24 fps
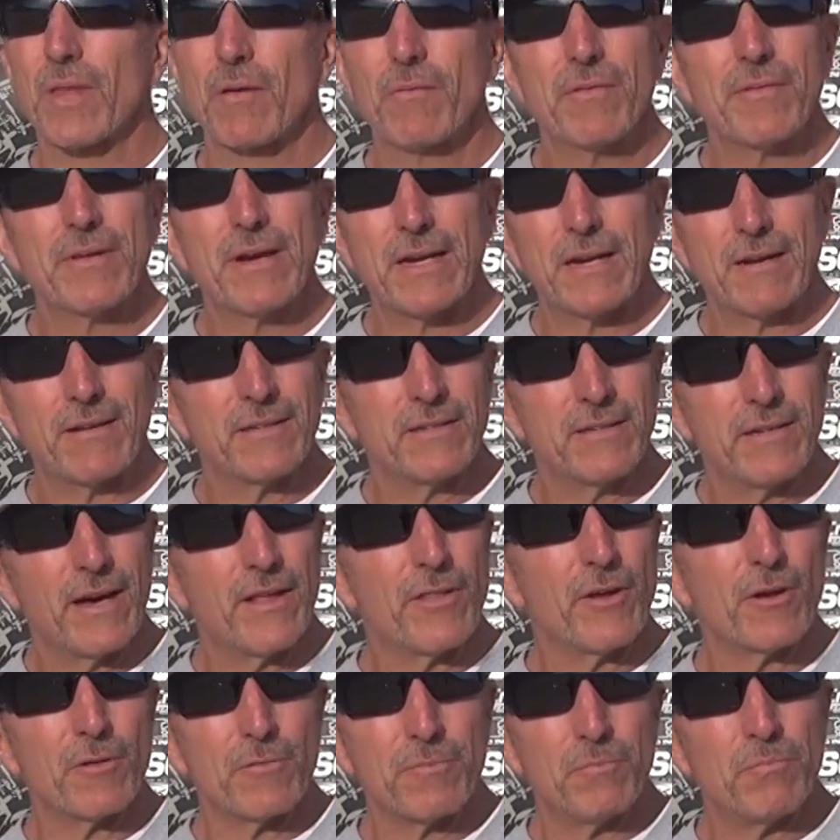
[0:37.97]
We've got
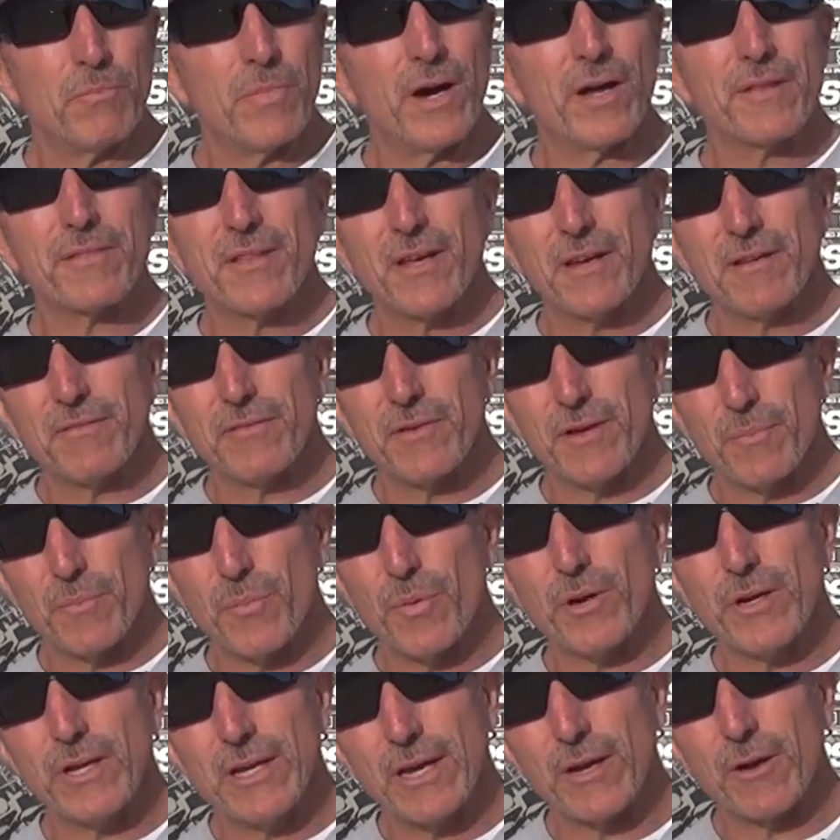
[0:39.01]
another month of
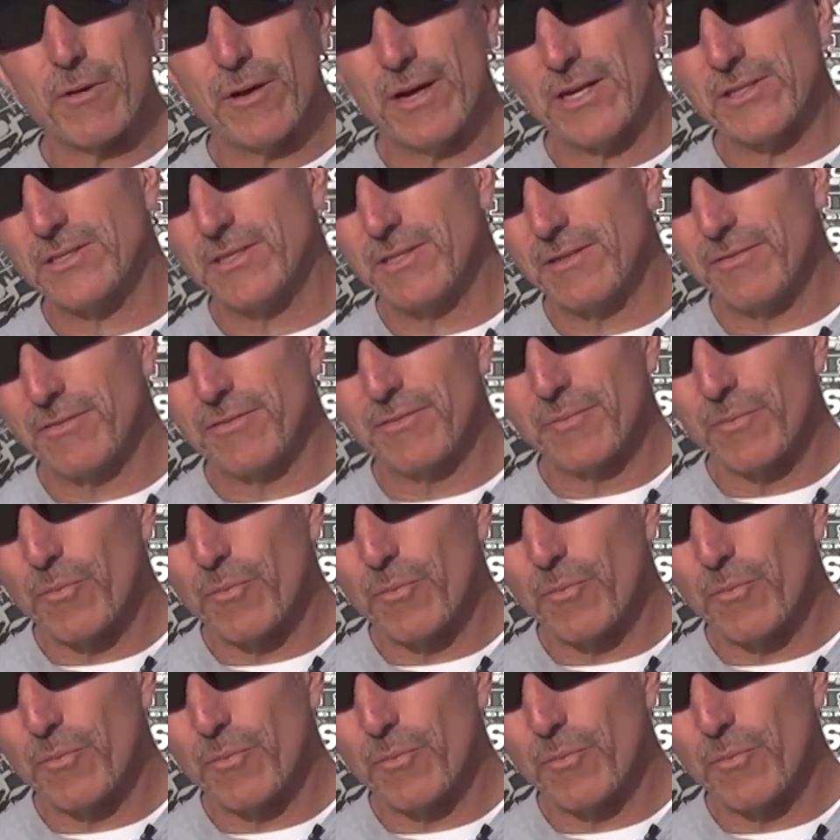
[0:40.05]
pretty aggressive